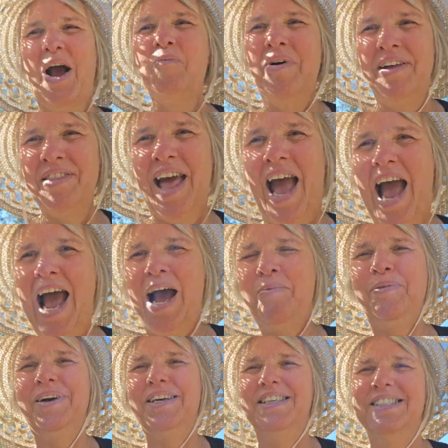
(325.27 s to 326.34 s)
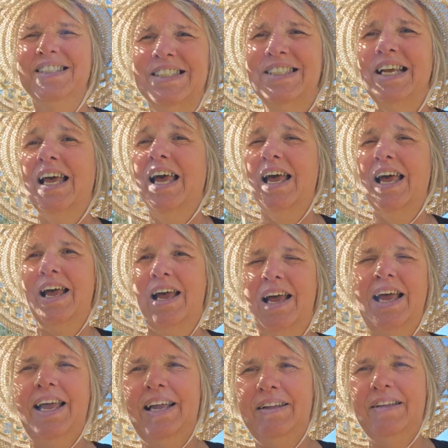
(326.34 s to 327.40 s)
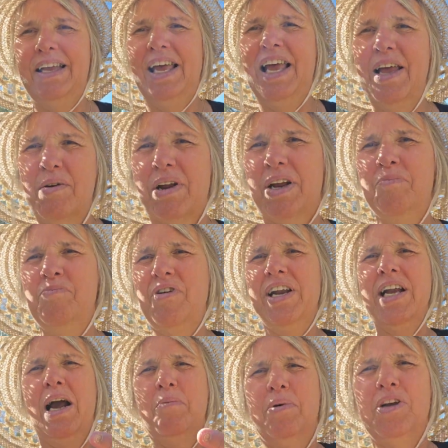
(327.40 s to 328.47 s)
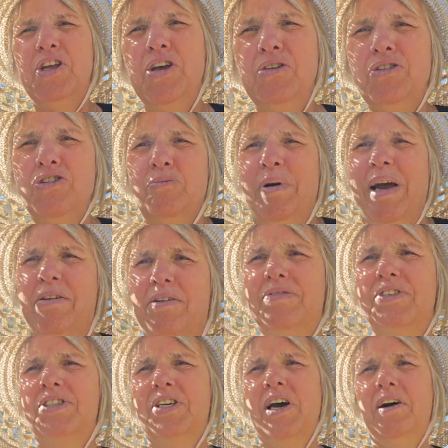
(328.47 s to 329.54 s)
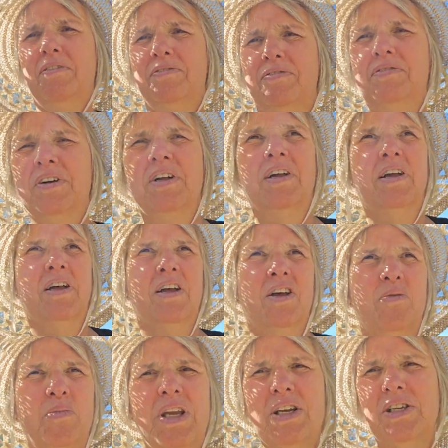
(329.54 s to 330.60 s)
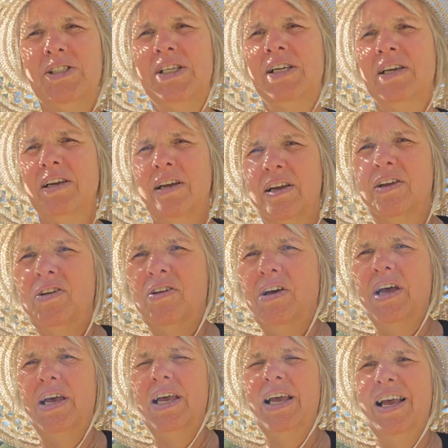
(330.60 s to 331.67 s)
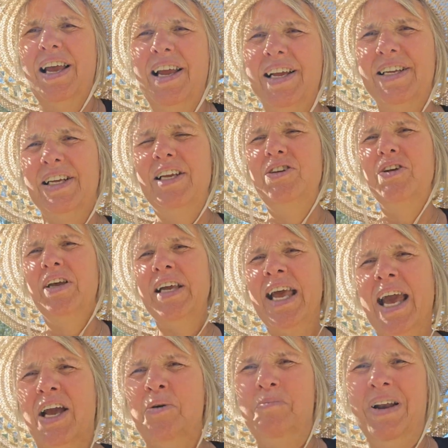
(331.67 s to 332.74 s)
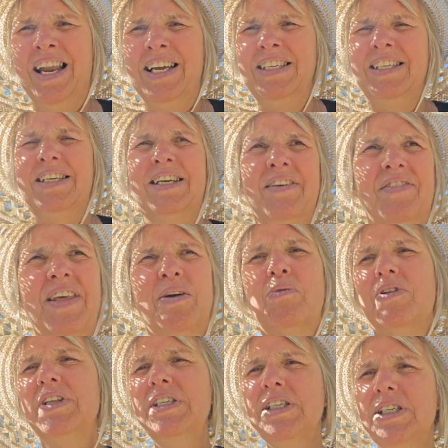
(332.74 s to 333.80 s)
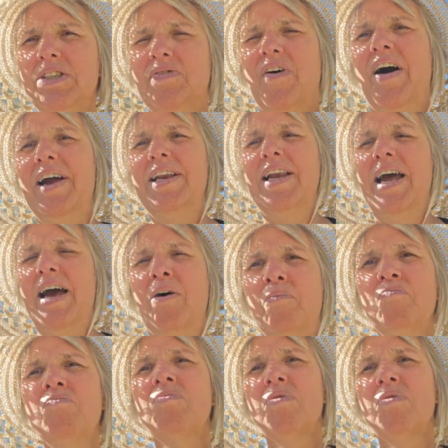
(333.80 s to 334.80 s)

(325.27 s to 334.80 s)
And when that happens, it, it can bring up a huge amount of stuff because it, it, you can get complacent and think, well, this is fine now.